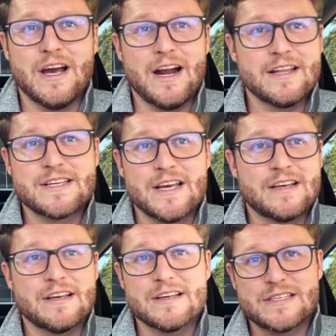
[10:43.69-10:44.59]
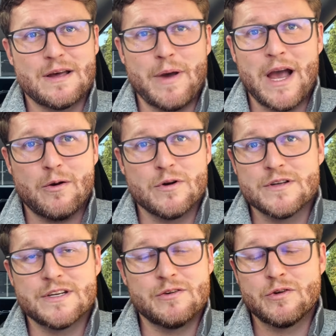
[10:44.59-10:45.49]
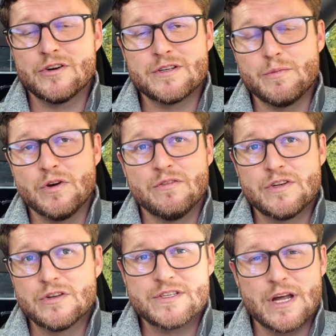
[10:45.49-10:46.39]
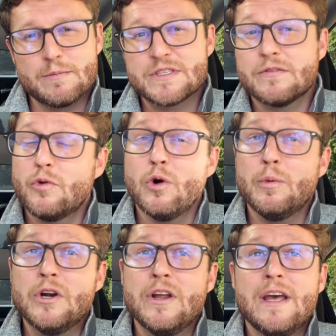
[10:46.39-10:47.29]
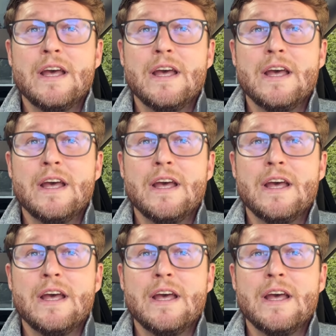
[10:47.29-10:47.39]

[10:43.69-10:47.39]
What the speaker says: got to take a step backwards in order to move 2 steps forward.